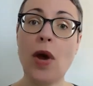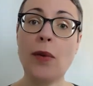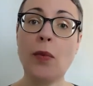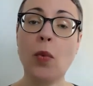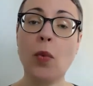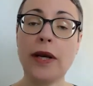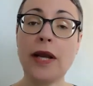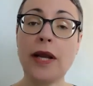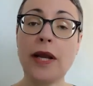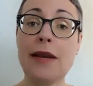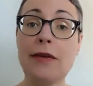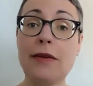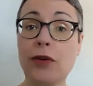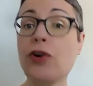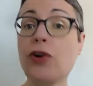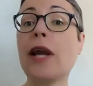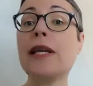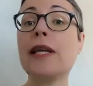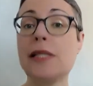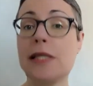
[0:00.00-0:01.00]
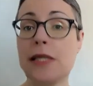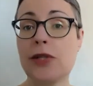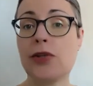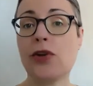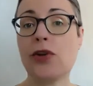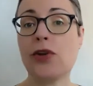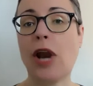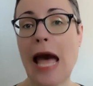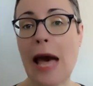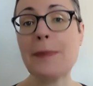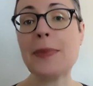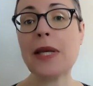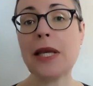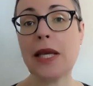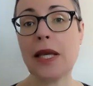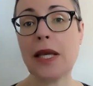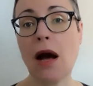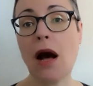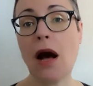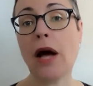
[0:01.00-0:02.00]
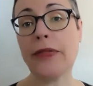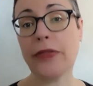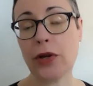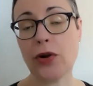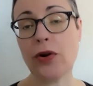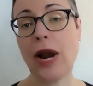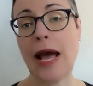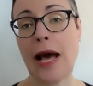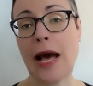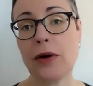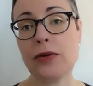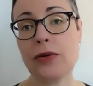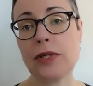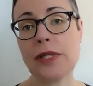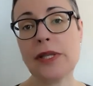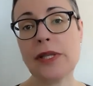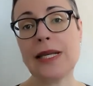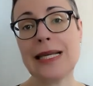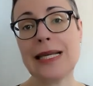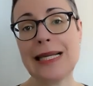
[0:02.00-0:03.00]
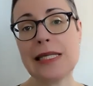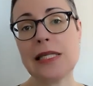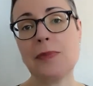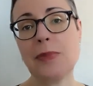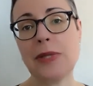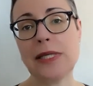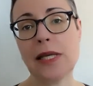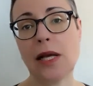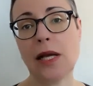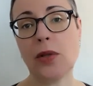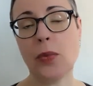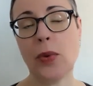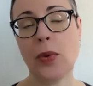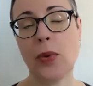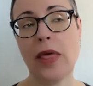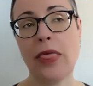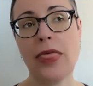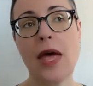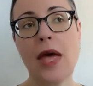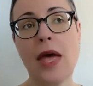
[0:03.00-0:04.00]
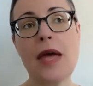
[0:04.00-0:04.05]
and what kind of crises are happening on the ground that need to be dealt with.